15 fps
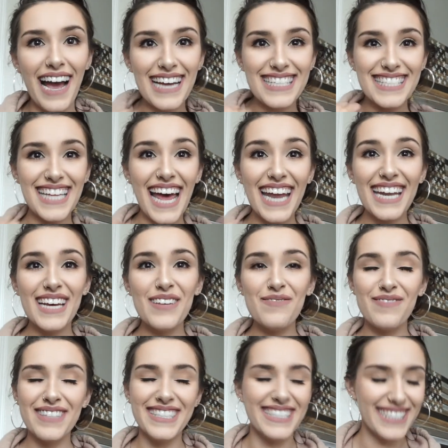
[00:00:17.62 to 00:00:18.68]
I said
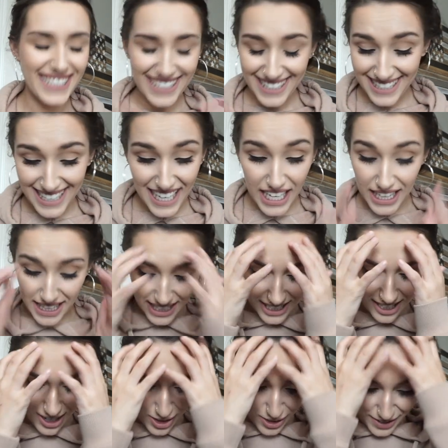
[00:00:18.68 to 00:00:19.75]
Let's
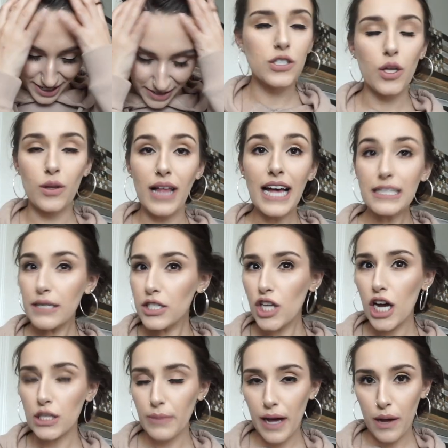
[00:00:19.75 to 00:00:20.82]
start over. So last time I
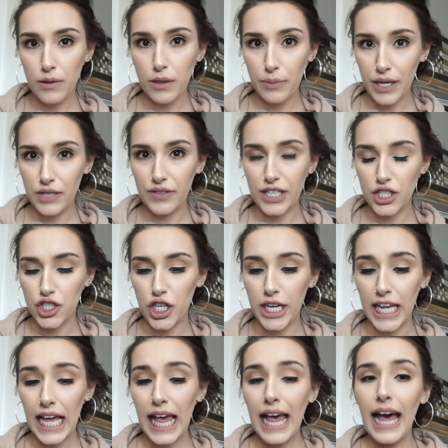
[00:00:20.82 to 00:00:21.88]
talked about the breastfeeding
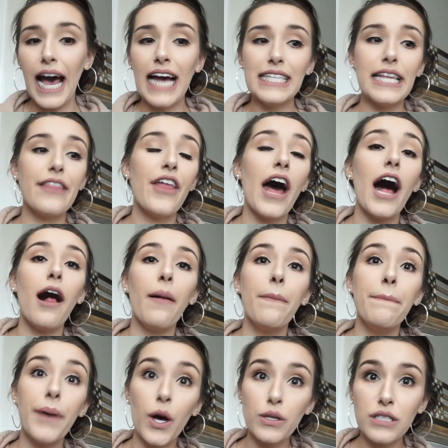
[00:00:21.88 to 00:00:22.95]
journey, I said that I'll
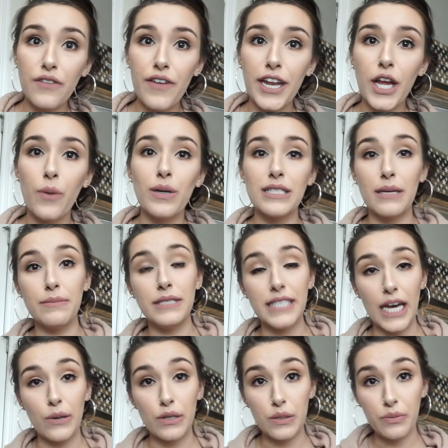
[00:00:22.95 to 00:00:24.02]
post a video once I'm
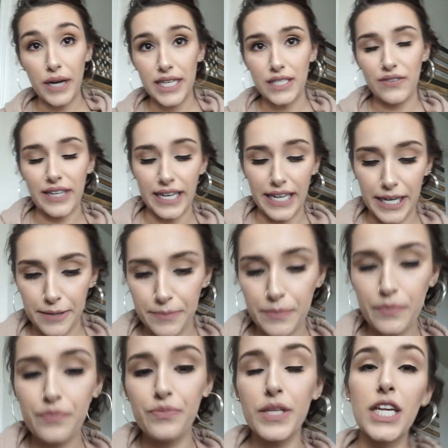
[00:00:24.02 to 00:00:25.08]
done with breastfeeding.
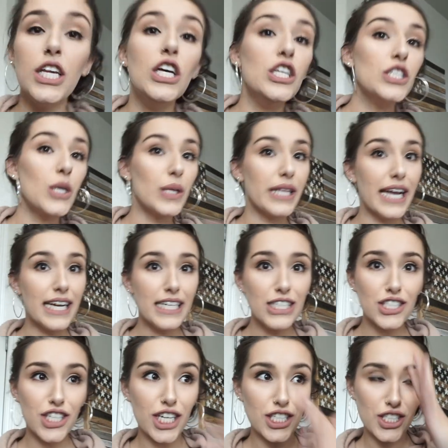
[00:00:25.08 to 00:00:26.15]
So Landon
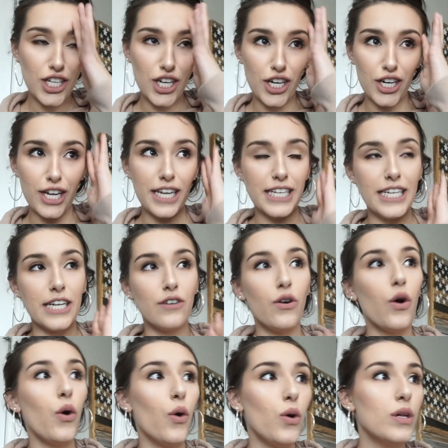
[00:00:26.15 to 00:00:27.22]
just turned a year
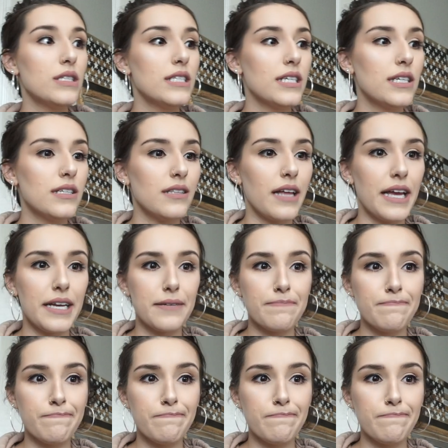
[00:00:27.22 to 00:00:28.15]
old, like